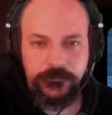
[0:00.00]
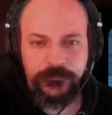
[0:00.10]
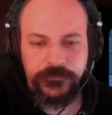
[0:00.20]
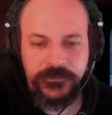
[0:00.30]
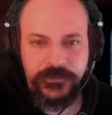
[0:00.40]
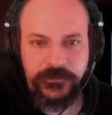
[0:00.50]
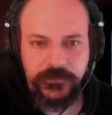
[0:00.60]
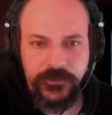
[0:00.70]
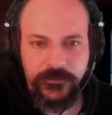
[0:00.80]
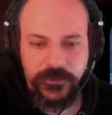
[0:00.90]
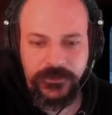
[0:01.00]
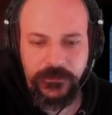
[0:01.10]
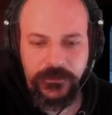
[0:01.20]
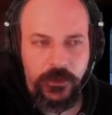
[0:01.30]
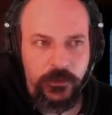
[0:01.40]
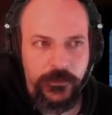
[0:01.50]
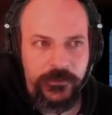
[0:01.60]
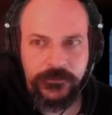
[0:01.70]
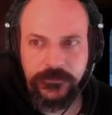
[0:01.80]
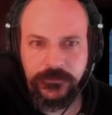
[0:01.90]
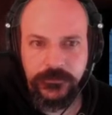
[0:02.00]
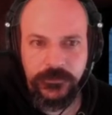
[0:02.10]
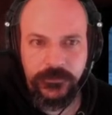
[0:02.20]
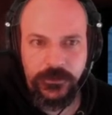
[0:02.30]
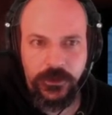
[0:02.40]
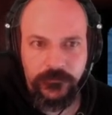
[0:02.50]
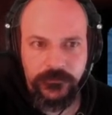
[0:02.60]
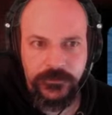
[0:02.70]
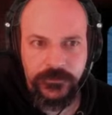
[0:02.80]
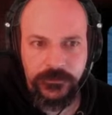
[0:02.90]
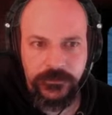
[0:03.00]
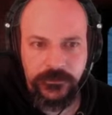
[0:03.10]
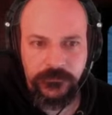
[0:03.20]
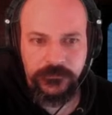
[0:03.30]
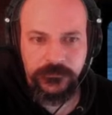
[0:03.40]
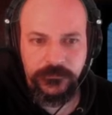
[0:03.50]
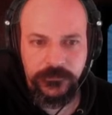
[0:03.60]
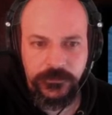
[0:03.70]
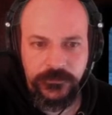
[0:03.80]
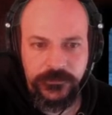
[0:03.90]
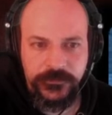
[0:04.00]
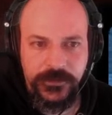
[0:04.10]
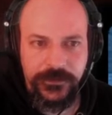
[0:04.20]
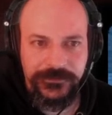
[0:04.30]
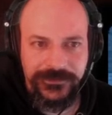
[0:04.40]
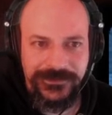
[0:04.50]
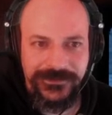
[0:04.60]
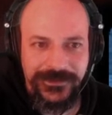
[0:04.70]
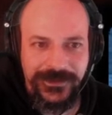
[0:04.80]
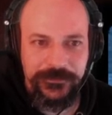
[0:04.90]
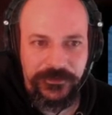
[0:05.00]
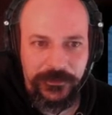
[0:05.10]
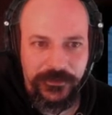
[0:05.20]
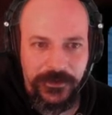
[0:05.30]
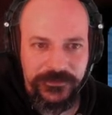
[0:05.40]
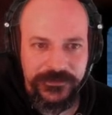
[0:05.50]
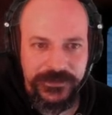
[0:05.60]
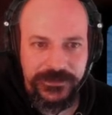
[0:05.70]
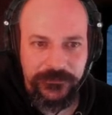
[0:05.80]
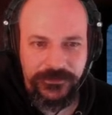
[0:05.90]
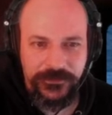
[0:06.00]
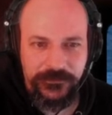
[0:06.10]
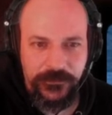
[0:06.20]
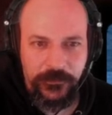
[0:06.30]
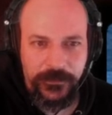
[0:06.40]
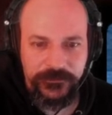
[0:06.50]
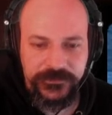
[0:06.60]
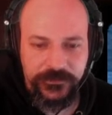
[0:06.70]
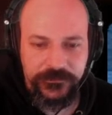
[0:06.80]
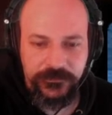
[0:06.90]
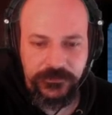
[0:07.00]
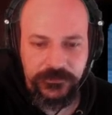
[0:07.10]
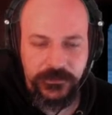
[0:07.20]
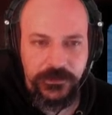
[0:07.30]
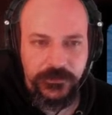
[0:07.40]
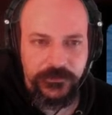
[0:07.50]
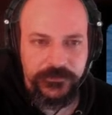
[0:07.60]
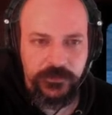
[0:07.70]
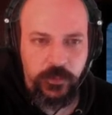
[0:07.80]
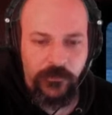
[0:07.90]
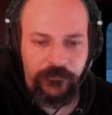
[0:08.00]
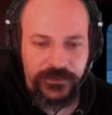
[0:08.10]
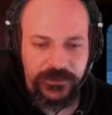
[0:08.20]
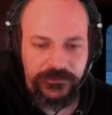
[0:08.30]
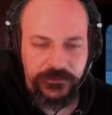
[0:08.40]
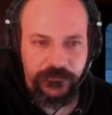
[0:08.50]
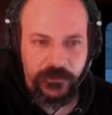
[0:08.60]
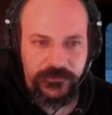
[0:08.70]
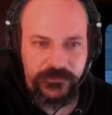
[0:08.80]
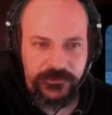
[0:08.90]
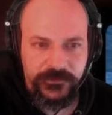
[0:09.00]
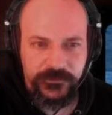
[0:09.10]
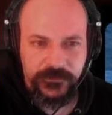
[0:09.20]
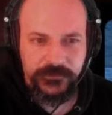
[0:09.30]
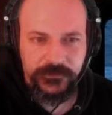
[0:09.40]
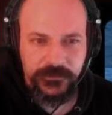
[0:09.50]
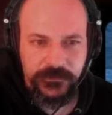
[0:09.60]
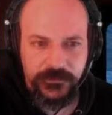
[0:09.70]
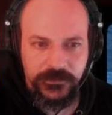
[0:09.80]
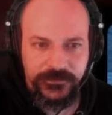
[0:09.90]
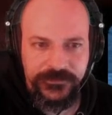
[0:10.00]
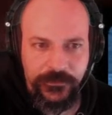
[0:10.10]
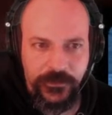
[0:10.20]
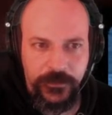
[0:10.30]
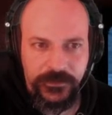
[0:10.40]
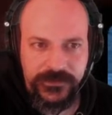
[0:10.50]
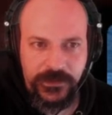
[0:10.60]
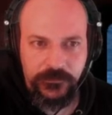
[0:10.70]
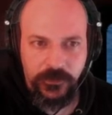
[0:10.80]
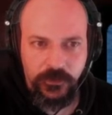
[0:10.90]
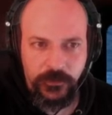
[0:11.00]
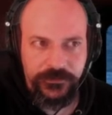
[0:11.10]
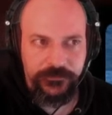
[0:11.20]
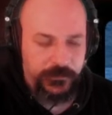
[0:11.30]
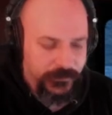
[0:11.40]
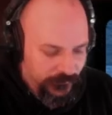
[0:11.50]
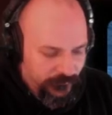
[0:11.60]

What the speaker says: Just take this graveyard out and hold this. Hopefully we don't lose this town. It's possible they might sneak in, but I don't think they'll be able to get through. There's swamp and 2 forests here, so I doubt they'll be able to get all the way through it.